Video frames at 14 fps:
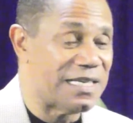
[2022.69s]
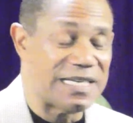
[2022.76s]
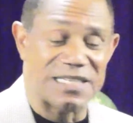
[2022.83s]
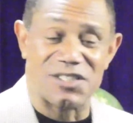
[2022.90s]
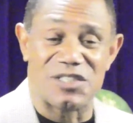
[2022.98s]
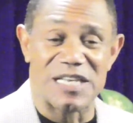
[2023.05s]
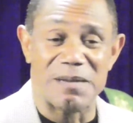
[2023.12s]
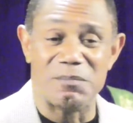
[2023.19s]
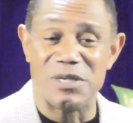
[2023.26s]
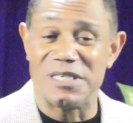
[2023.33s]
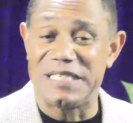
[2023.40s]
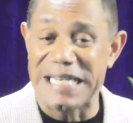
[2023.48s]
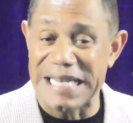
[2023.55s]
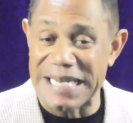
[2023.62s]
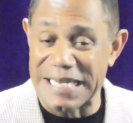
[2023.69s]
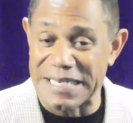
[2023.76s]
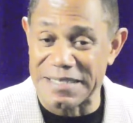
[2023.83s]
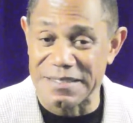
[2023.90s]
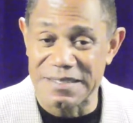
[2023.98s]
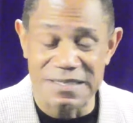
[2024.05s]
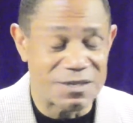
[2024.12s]
and 7 to
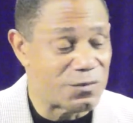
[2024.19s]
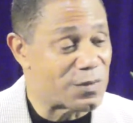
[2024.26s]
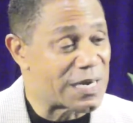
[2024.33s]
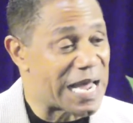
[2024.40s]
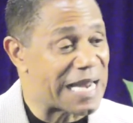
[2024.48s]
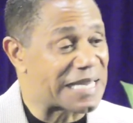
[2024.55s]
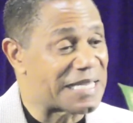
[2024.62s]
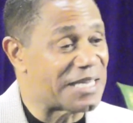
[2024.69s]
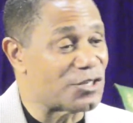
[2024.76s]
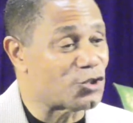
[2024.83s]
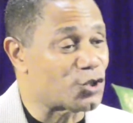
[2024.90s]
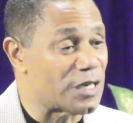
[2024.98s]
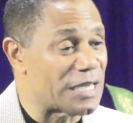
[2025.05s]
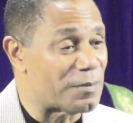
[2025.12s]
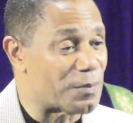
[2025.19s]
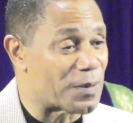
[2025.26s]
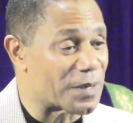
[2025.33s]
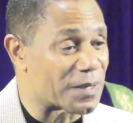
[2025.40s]
10 without getting sleepy.